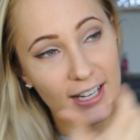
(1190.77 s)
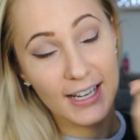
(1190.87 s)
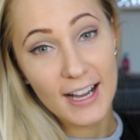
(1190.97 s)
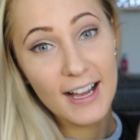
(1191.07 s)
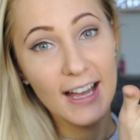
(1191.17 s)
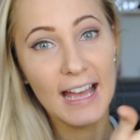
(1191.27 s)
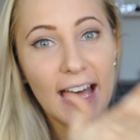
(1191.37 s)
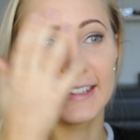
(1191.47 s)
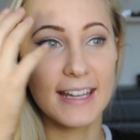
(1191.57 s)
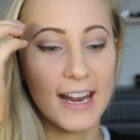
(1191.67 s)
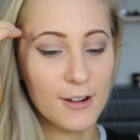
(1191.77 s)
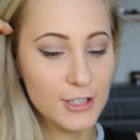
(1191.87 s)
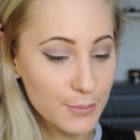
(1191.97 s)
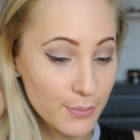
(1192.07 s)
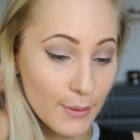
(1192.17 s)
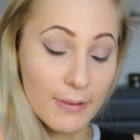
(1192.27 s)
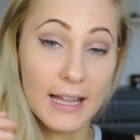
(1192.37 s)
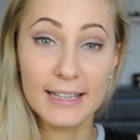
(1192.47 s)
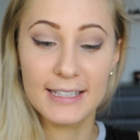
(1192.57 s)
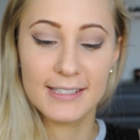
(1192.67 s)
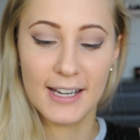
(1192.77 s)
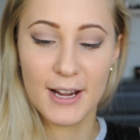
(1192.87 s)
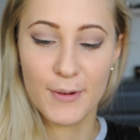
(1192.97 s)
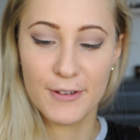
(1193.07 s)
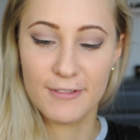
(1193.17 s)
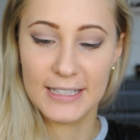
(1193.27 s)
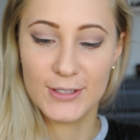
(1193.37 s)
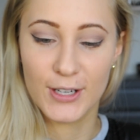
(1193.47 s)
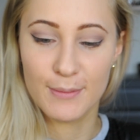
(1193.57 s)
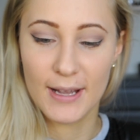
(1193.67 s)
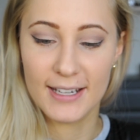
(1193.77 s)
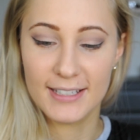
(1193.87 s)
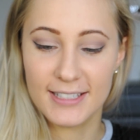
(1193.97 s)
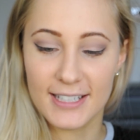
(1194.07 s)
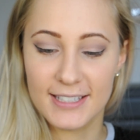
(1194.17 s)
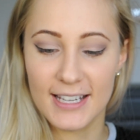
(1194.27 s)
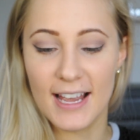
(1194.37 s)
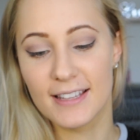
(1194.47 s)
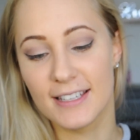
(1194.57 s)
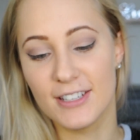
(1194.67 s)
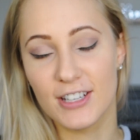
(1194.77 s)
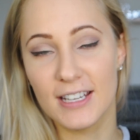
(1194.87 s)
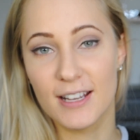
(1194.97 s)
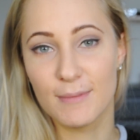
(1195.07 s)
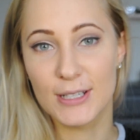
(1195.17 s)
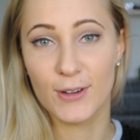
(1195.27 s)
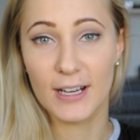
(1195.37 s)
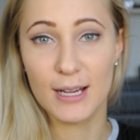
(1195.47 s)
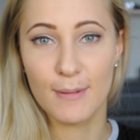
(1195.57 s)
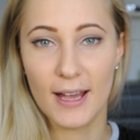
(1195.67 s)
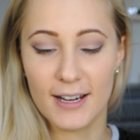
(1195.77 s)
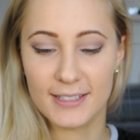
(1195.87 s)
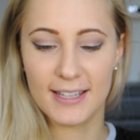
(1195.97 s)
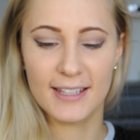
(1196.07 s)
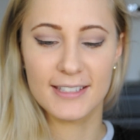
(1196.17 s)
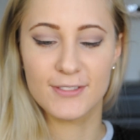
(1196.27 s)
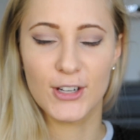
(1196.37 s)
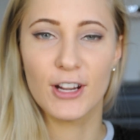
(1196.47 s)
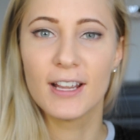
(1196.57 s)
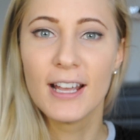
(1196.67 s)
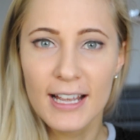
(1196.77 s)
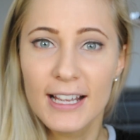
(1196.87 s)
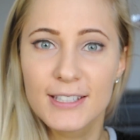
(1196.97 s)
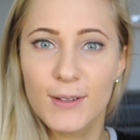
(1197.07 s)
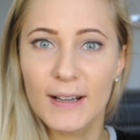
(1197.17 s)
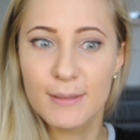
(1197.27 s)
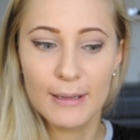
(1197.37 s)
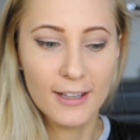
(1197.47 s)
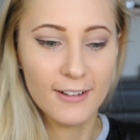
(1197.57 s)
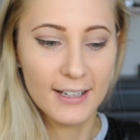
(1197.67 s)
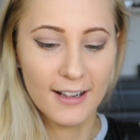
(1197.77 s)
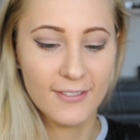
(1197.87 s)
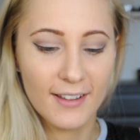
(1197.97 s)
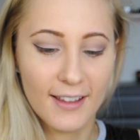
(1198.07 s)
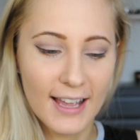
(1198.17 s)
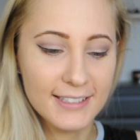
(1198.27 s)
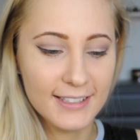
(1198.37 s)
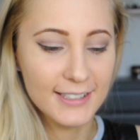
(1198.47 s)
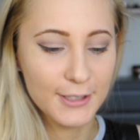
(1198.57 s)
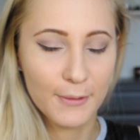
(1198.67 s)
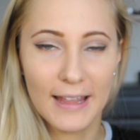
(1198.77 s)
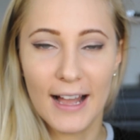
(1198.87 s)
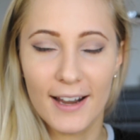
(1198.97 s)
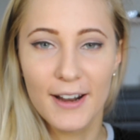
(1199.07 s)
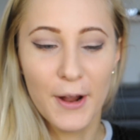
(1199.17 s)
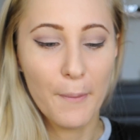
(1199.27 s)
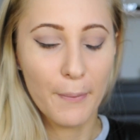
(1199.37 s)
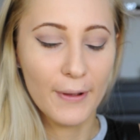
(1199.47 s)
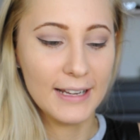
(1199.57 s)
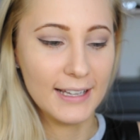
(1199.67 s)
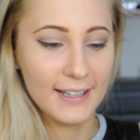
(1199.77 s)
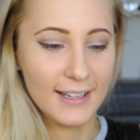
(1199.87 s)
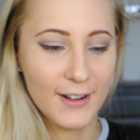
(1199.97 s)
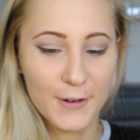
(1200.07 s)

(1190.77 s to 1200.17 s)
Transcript: here, and then I'll just apply this and I won't really talk about it just yet, and then you can hear me talking about it, because I think this video is going to be long enough as it is without putting in a